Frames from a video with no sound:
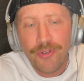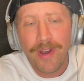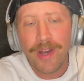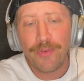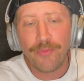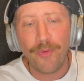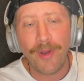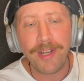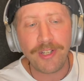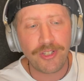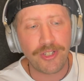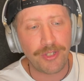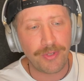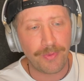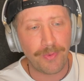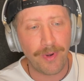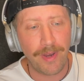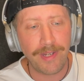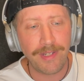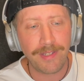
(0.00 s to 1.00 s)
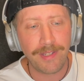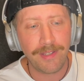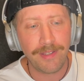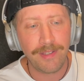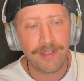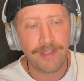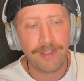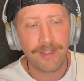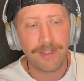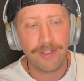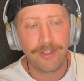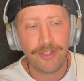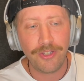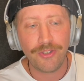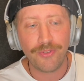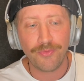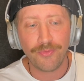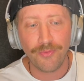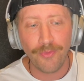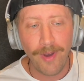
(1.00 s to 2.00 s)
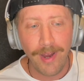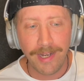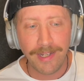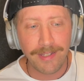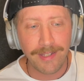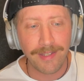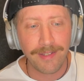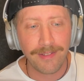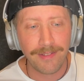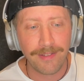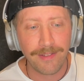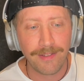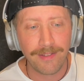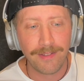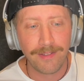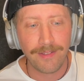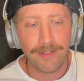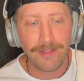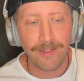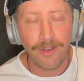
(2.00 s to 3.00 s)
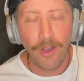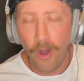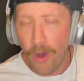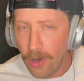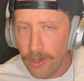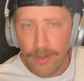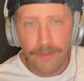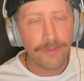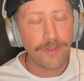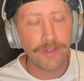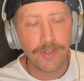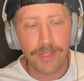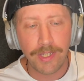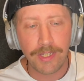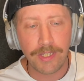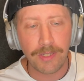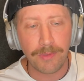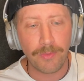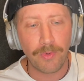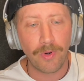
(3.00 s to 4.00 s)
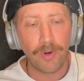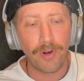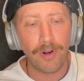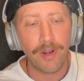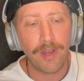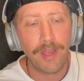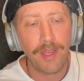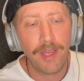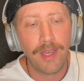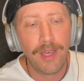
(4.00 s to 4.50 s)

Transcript: and write just right. Just write. All of those things and more.